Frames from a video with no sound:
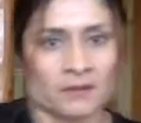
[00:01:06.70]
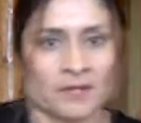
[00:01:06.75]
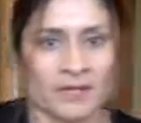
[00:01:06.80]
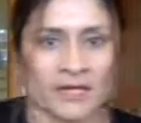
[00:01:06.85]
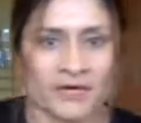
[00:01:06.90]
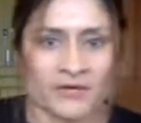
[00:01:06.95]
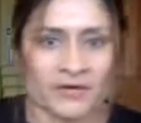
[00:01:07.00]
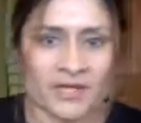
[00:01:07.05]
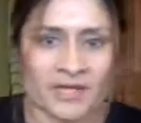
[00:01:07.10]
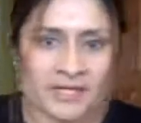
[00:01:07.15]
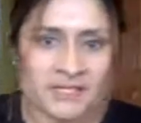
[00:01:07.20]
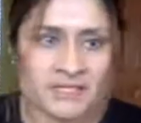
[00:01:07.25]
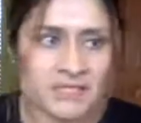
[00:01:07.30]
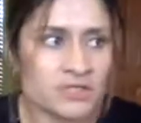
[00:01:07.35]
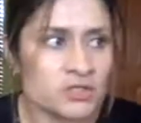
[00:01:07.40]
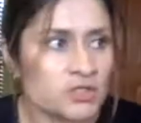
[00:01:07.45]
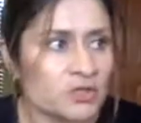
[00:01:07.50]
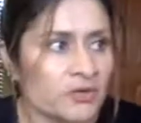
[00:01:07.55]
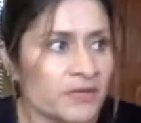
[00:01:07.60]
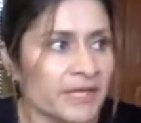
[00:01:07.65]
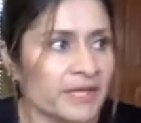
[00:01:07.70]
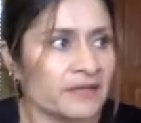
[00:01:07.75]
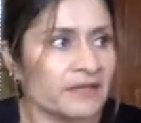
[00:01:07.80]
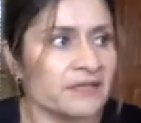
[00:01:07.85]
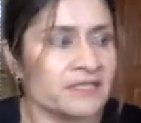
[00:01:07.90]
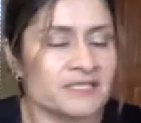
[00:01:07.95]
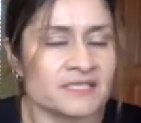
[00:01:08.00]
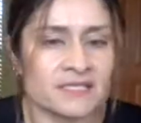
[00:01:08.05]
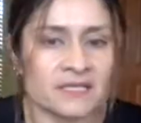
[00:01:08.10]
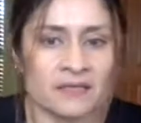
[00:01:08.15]
How are you guys enjoying
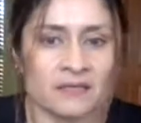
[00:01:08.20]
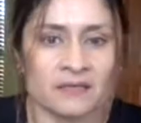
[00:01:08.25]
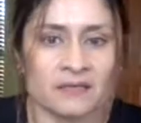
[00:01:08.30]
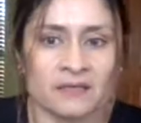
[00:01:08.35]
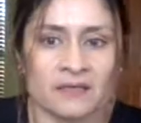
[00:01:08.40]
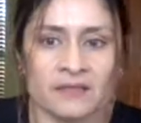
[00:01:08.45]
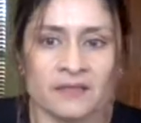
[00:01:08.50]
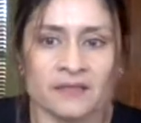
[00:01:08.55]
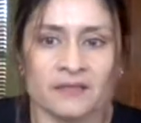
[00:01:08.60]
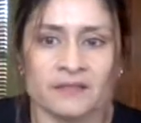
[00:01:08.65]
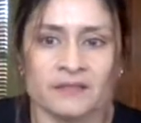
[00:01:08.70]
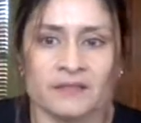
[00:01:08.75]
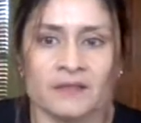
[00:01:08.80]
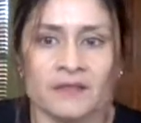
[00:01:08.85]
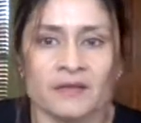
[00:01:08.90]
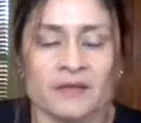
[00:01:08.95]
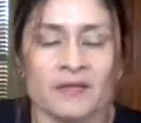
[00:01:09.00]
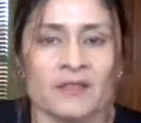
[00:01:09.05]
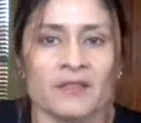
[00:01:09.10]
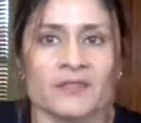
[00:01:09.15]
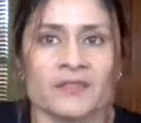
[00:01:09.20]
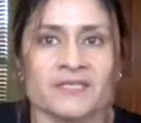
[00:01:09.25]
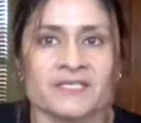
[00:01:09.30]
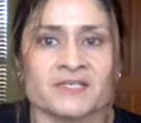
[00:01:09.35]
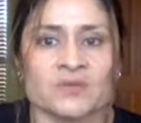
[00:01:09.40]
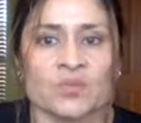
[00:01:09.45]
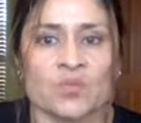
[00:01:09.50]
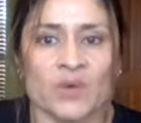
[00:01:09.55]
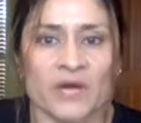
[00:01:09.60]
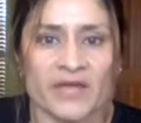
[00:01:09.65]
this,
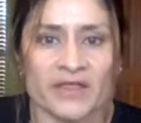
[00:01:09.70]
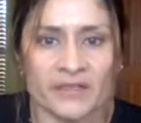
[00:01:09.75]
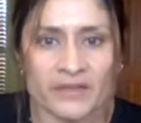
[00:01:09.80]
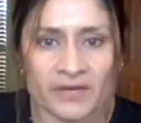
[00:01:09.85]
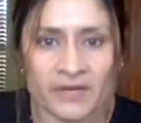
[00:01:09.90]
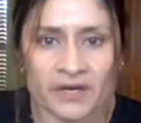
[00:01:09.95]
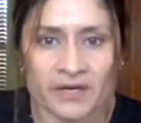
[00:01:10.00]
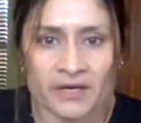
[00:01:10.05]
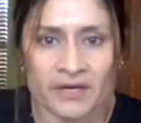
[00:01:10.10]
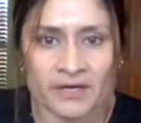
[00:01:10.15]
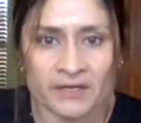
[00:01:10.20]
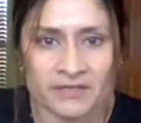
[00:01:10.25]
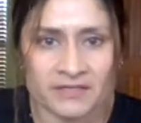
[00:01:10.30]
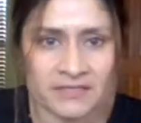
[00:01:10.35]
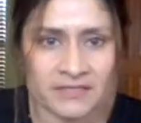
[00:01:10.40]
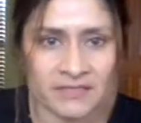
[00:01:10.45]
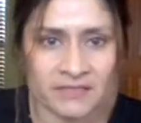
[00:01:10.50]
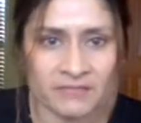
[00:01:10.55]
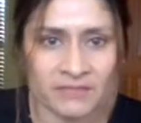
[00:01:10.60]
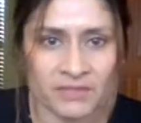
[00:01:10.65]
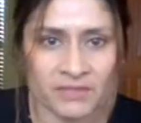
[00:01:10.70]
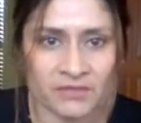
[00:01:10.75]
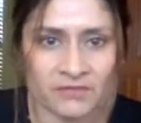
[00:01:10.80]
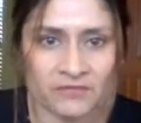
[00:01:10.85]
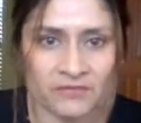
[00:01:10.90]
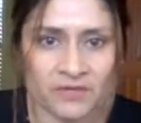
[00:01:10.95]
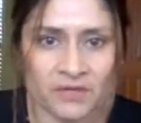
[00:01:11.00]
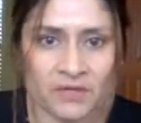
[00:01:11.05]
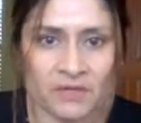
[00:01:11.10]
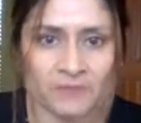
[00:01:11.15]
this weather? Isn't it
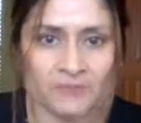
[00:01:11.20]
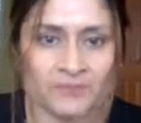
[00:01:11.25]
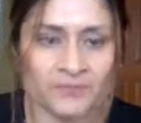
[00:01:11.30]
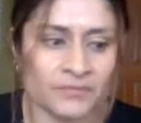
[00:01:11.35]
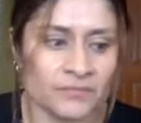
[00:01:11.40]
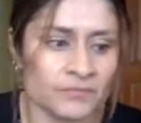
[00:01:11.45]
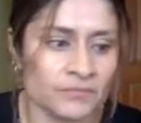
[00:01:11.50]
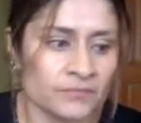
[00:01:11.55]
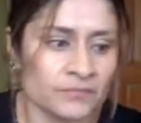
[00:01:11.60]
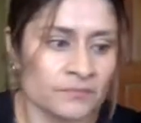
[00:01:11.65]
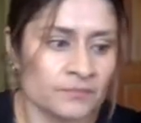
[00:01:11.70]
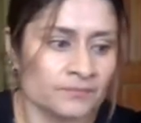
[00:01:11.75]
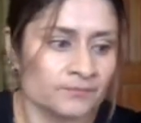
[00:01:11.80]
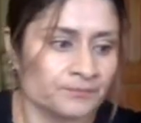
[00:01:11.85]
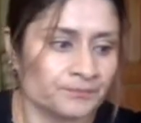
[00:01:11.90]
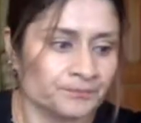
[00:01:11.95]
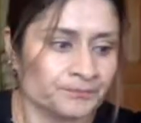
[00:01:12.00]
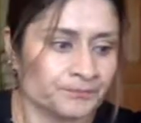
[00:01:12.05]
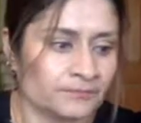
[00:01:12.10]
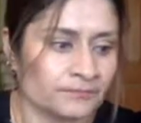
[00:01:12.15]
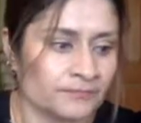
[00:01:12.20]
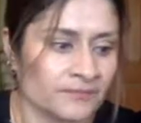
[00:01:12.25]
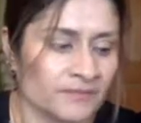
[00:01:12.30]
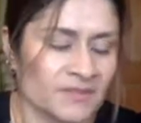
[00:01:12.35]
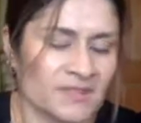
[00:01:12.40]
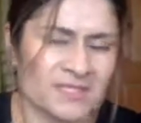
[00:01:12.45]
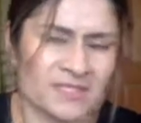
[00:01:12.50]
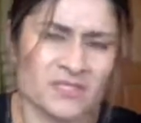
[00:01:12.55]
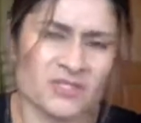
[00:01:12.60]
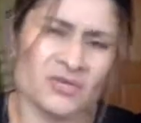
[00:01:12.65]
beautiful?
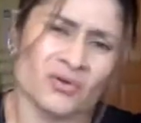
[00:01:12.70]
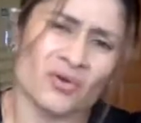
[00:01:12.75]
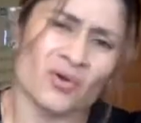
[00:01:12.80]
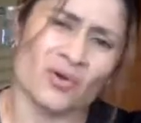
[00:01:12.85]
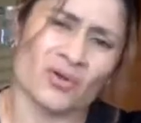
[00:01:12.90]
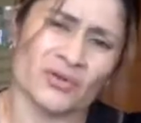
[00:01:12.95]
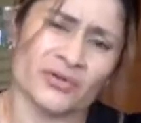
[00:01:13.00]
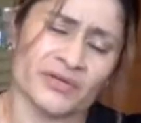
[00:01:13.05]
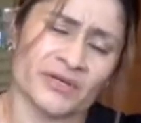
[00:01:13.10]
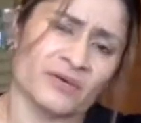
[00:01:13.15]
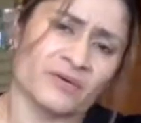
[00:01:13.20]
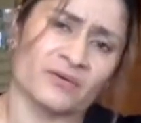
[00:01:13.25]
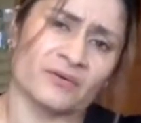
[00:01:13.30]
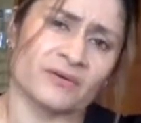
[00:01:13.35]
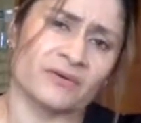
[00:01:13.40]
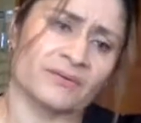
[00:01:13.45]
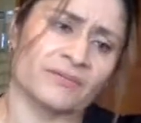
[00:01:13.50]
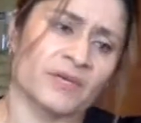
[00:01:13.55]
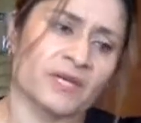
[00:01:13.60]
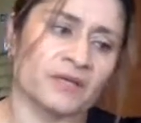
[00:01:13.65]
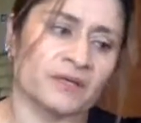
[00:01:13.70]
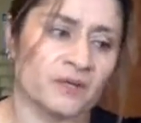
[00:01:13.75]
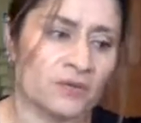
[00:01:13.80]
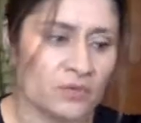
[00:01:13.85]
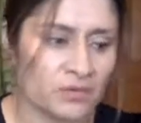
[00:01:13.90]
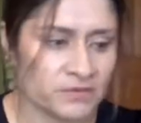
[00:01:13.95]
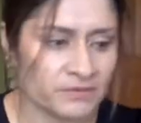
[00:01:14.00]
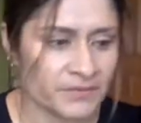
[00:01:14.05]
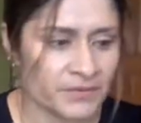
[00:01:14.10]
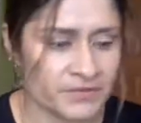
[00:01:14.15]
It's too cold though. I'm not a
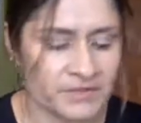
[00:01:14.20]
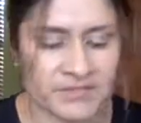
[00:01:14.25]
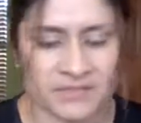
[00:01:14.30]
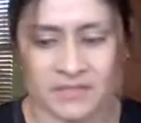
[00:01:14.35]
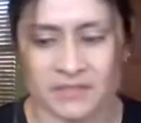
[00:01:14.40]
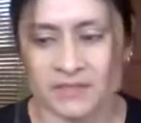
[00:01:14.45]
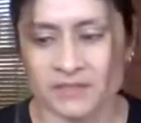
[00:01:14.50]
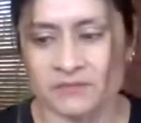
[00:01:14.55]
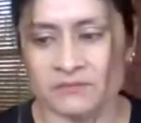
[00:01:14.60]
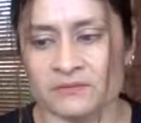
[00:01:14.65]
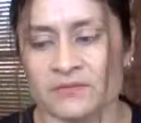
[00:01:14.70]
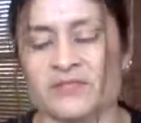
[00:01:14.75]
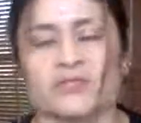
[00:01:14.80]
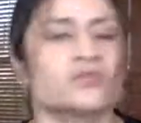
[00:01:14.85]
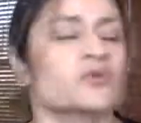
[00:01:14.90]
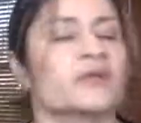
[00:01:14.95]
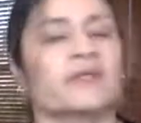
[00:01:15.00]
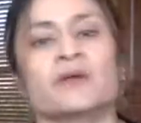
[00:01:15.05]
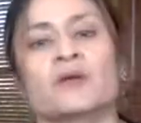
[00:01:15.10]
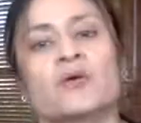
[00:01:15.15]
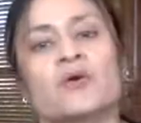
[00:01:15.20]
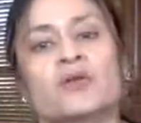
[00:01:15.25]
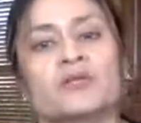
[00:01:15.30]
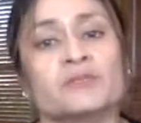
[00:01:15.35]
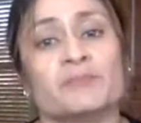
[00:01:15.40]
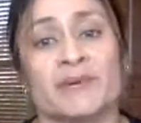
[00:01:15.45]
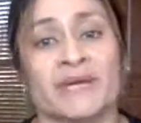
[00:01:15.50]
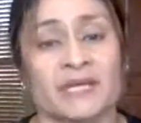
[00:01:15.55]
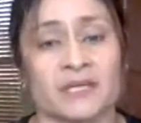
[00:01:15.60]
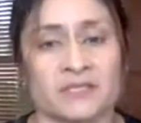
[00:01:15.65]
cold person. I don't enjoy the
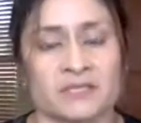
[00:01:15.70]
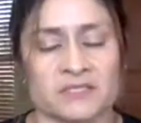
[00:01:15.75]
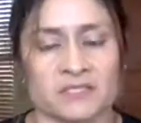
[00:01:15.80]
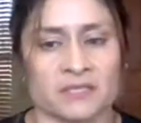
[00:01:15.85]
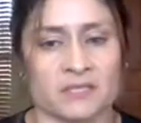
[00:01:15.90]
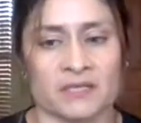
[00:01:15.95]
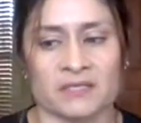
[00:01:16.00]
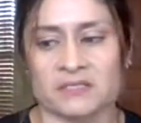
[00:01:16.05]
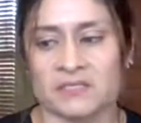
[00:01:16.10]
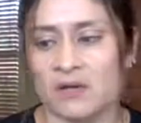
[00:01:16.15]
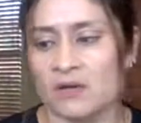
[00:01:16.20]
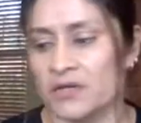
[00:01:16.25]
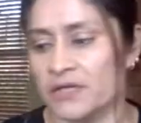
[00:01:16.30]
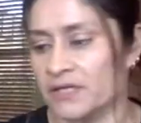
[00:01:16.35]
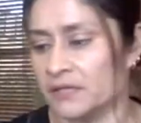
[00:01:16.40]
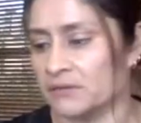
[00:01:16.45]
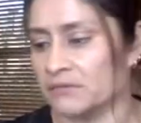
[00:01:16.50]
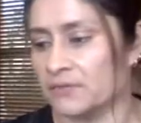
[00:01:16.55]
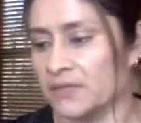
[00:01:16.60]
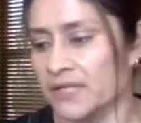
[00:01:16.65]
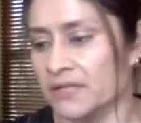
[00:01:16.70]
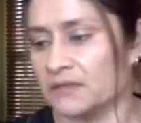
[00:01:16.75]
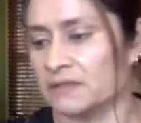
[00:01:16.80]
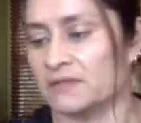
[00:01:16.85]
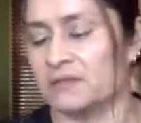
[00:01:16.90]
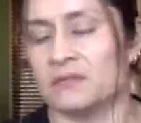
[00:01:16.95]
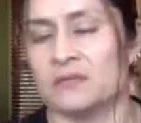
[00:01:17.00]
cold, but it's it's all good, right?